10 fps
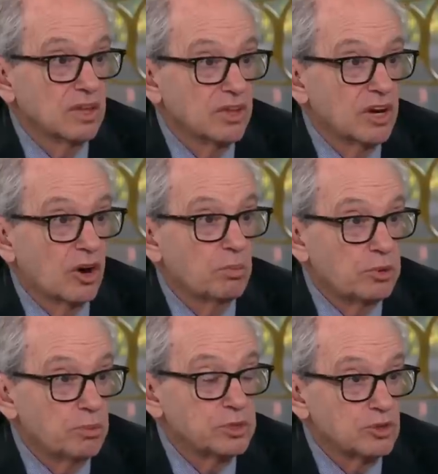than they are
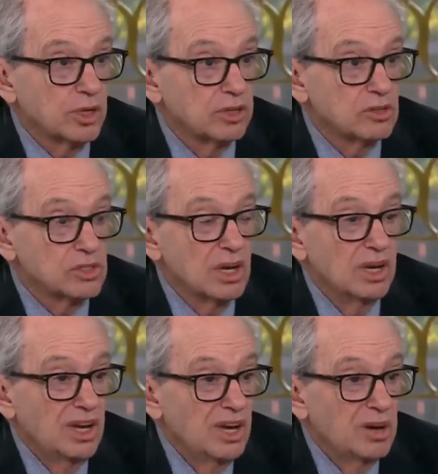perpetrators.
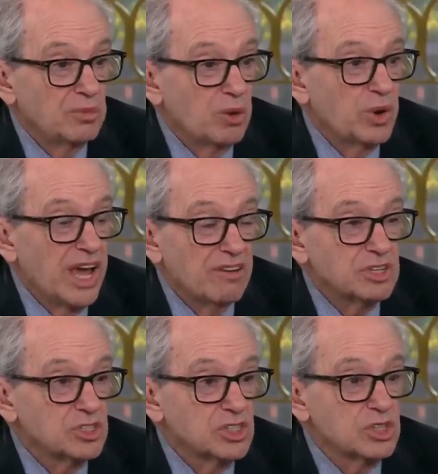But we have
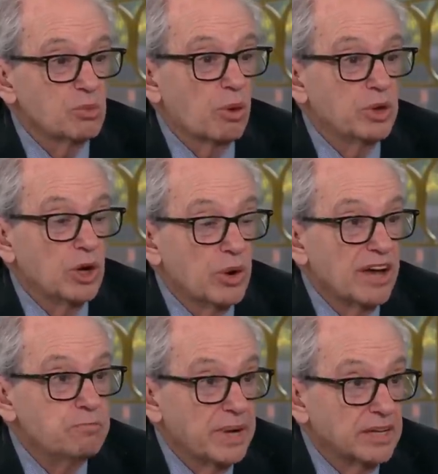a system where we don't
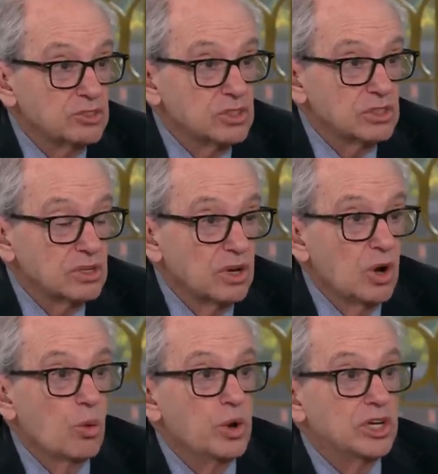have beds,
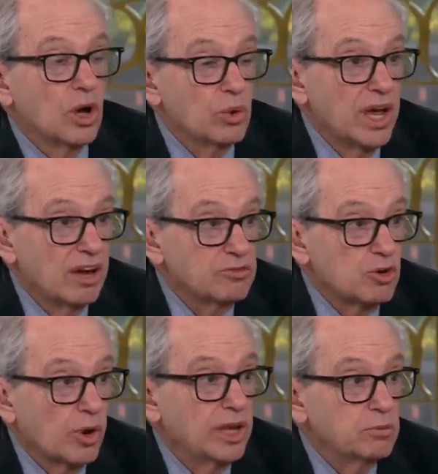we don't have
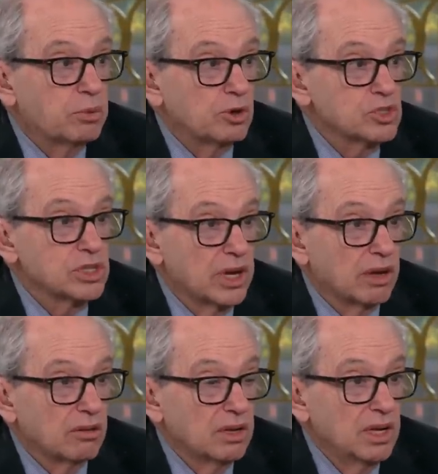trained
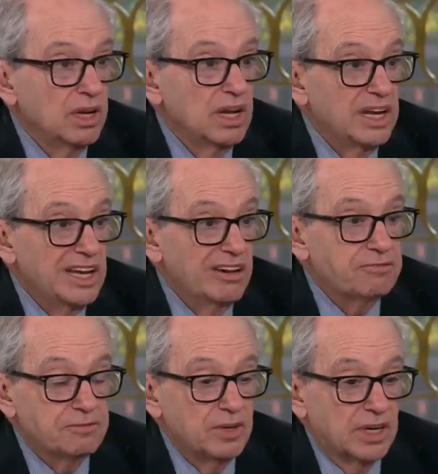personnel.
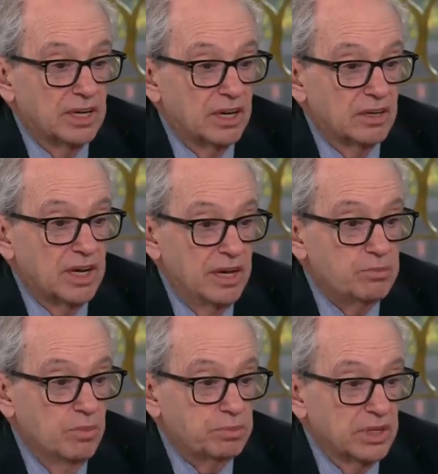If uh, a
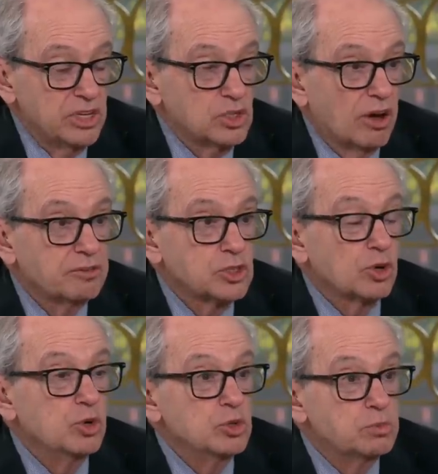police
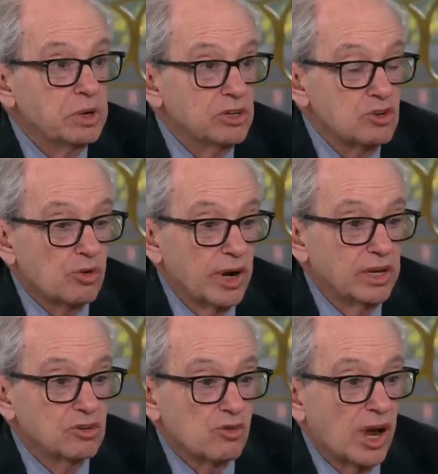officer who's been
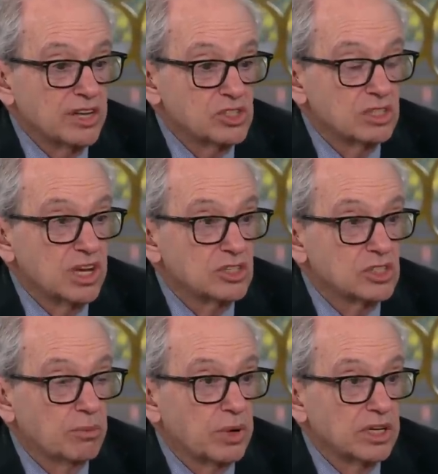trained tries to take
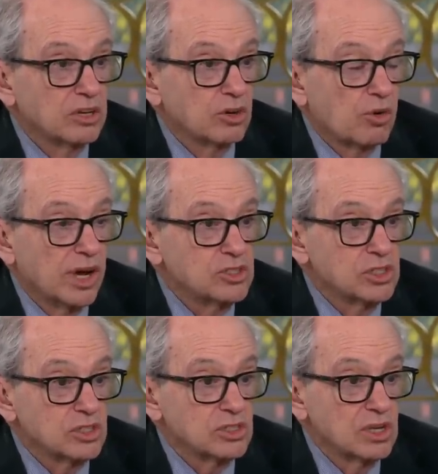somebody in
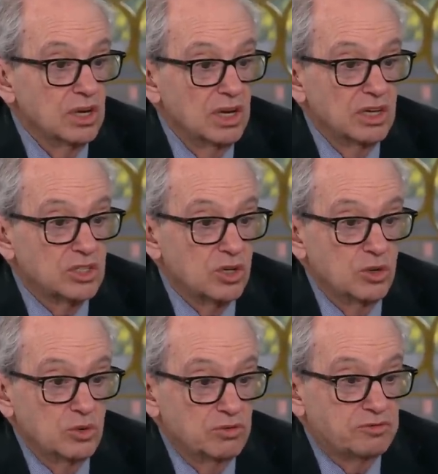crisis
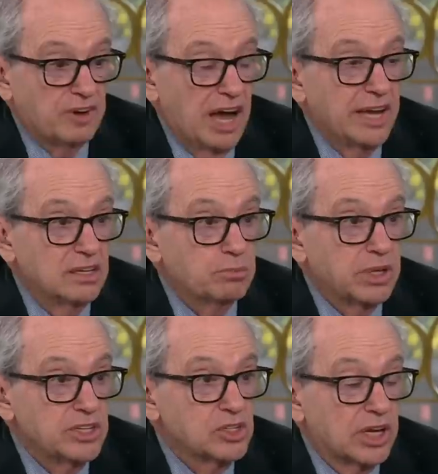to find a
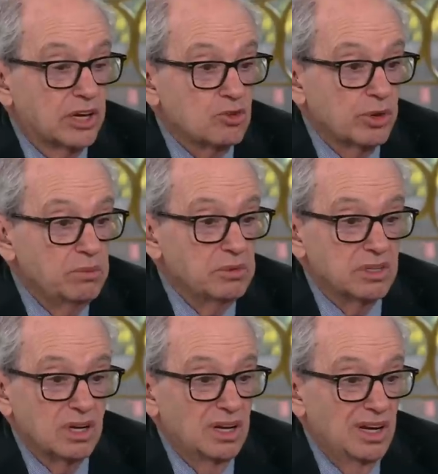place to get treatment,